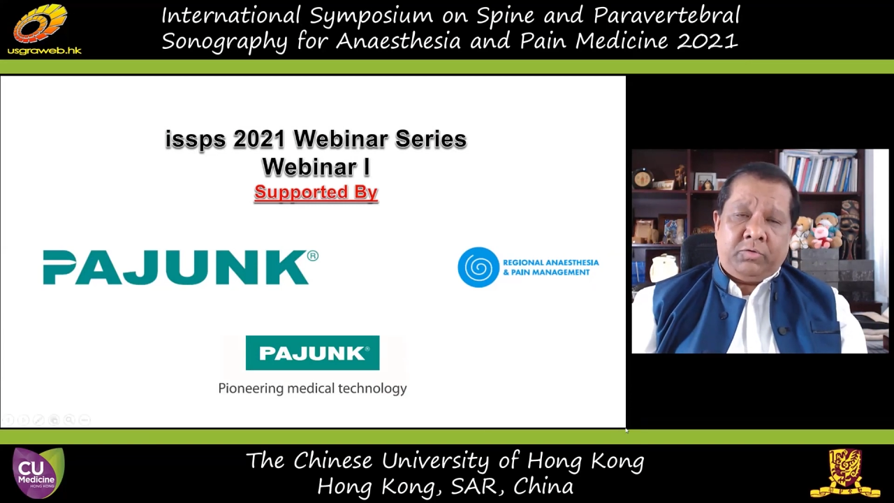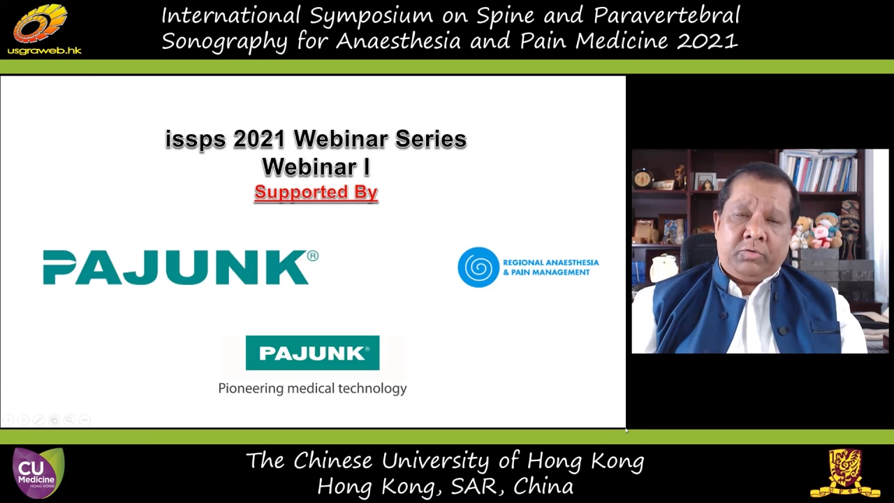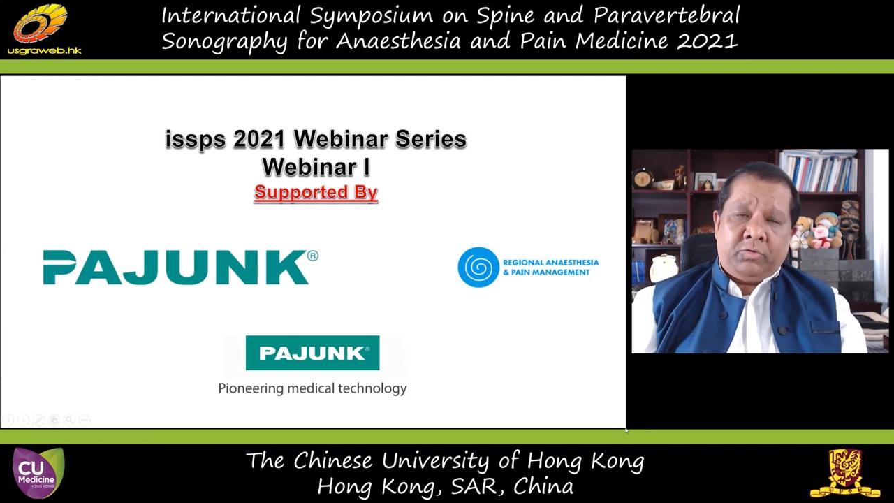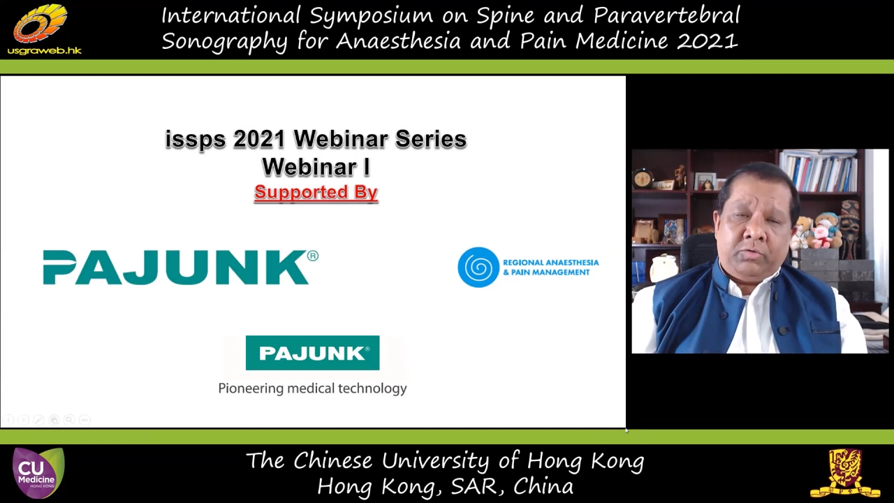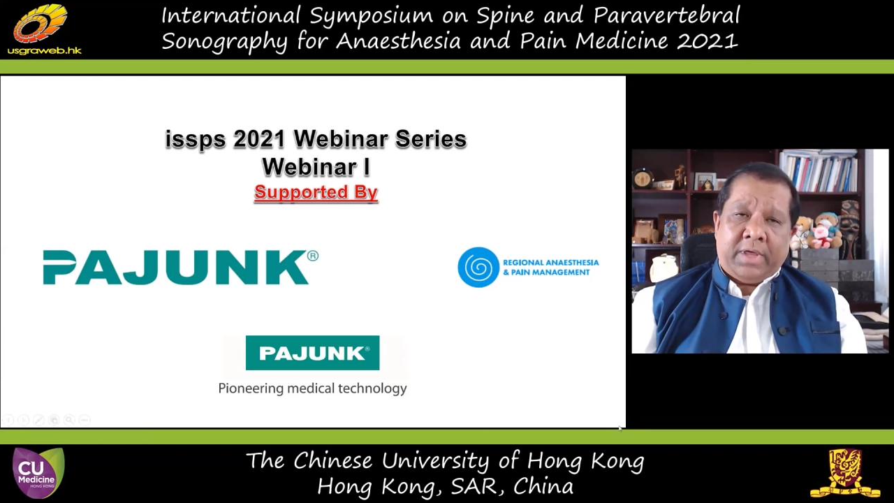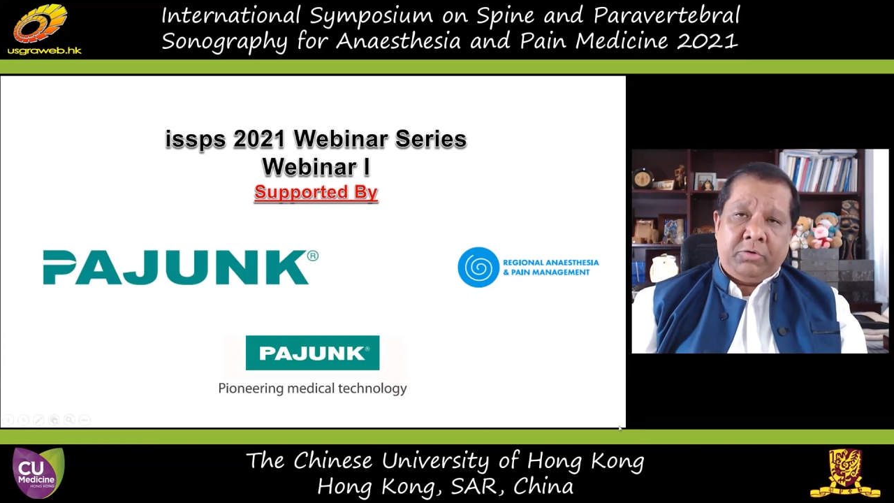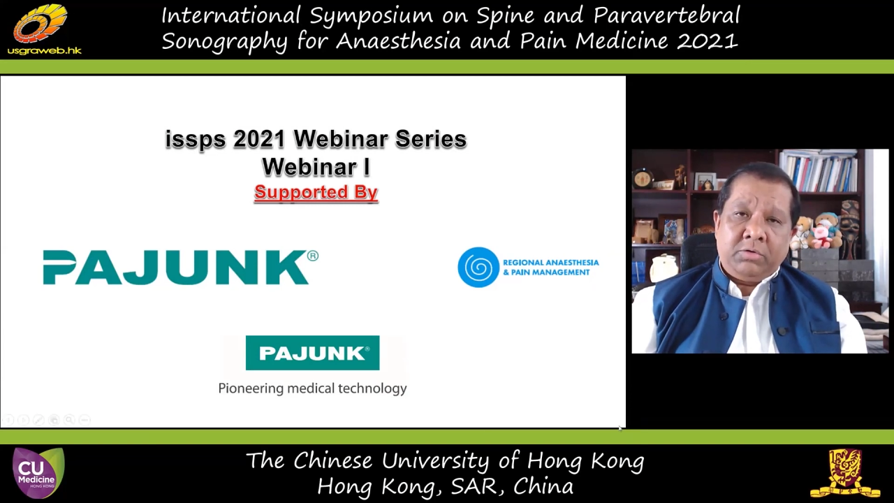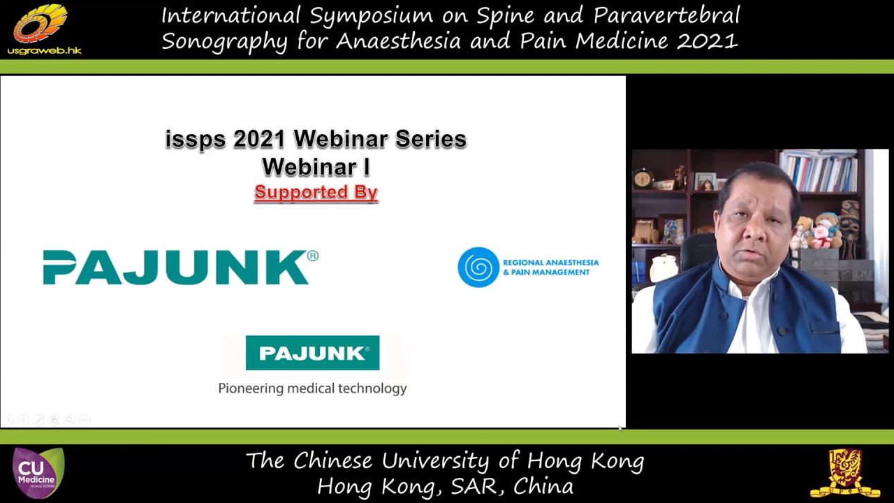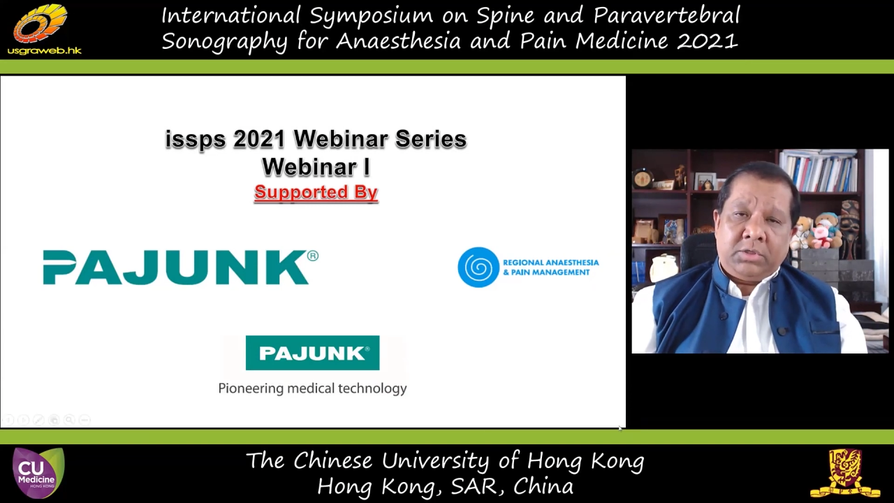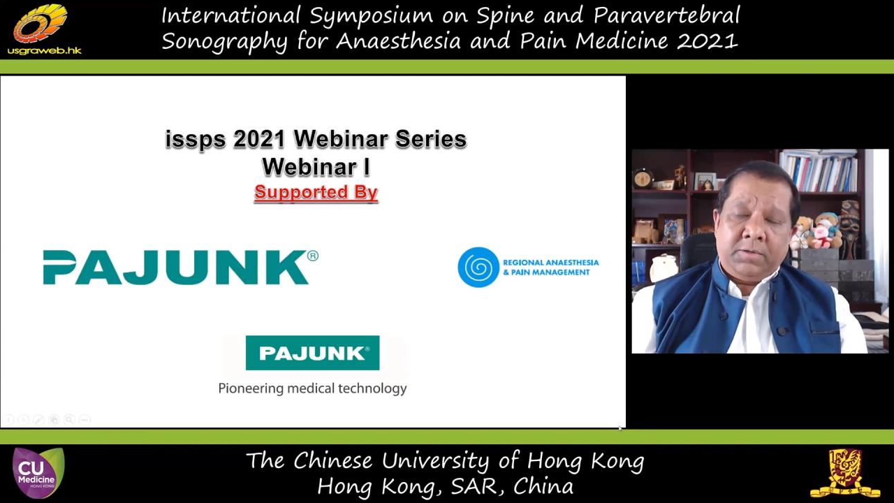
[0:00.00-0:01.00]
to thank
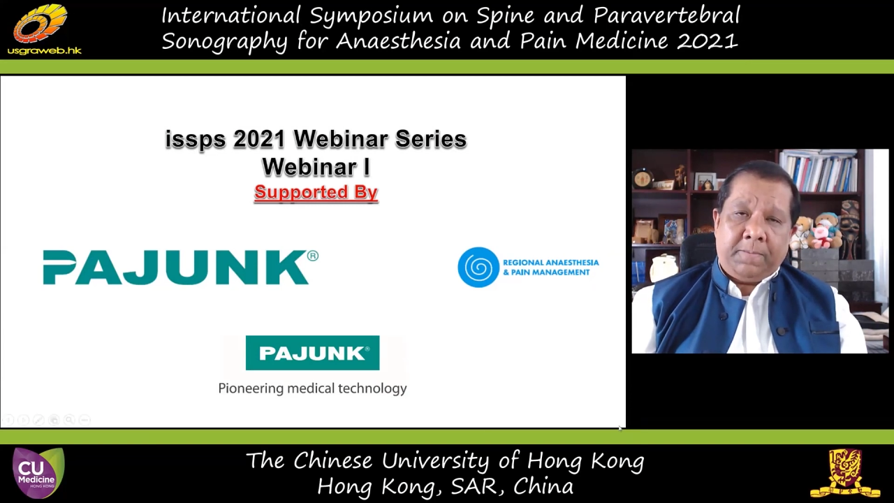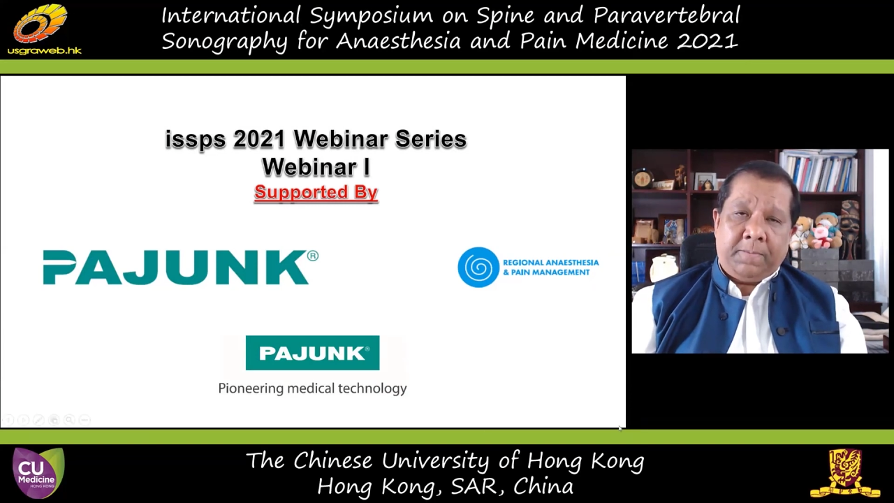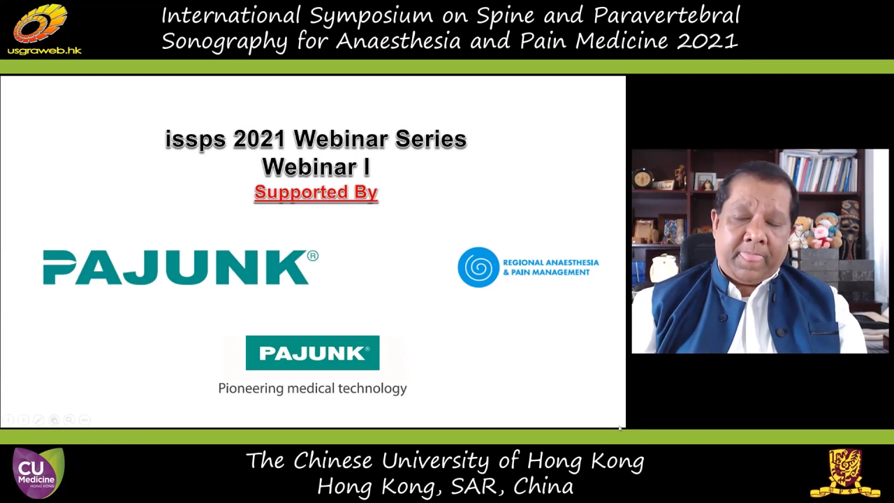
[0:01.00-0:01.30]
Pajunk